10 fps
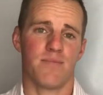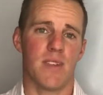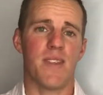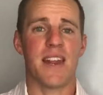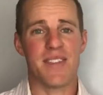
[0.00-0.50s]

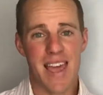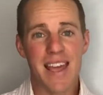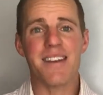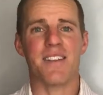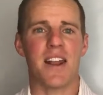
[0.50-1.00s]
And then at the
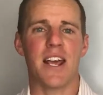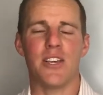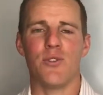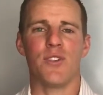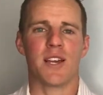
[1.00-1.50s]
end of the night,
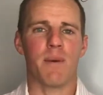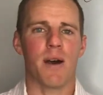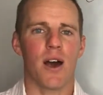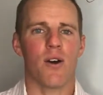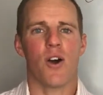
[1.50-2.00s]
you think
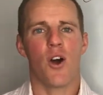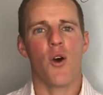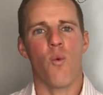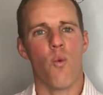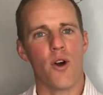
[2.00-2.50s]
about
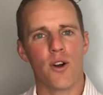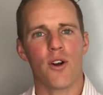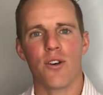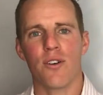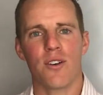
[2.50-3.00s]
what
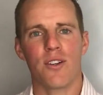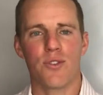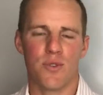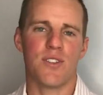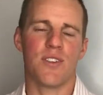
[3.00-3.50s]
are 3